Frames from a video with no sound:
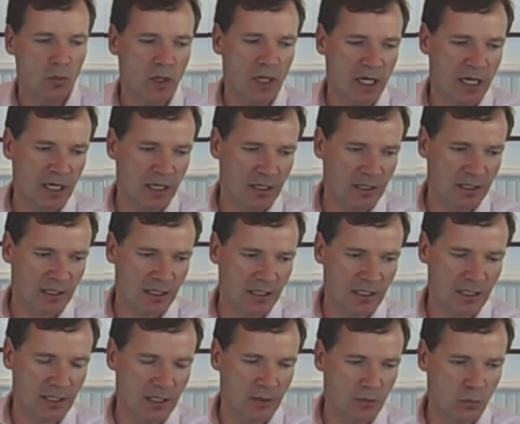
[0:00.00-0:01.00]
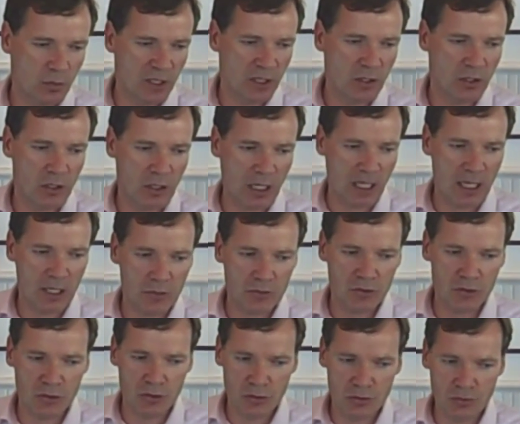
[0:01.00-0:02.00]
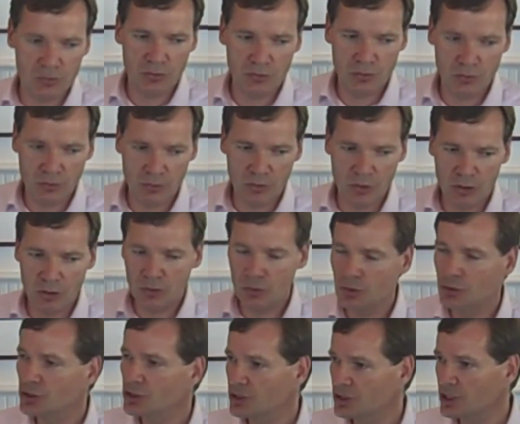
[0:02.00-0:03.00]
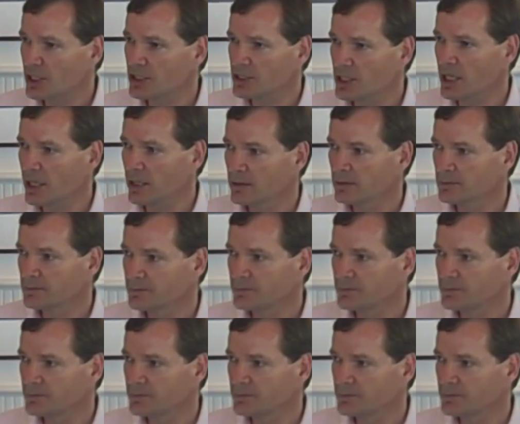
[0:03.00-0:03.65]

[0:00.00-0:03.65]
where we are allowed to use Cessna,